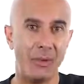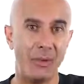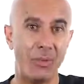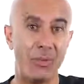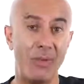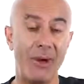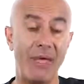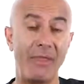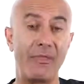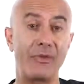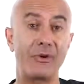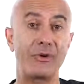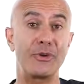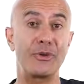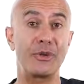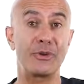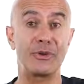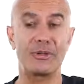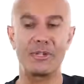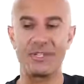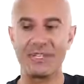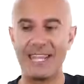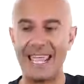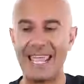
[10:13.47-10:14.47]
whether
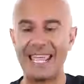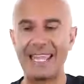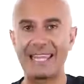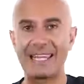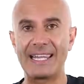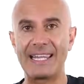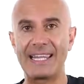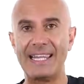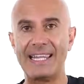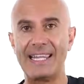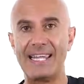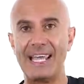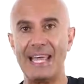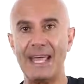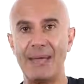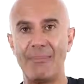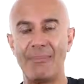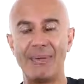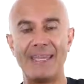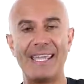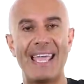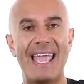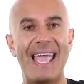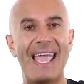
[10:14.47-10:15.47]
your daily
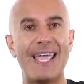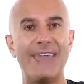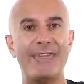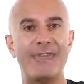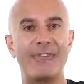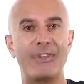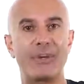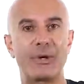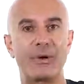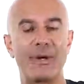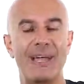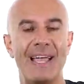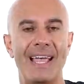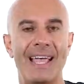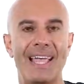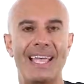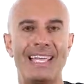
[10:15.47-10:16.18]
behavior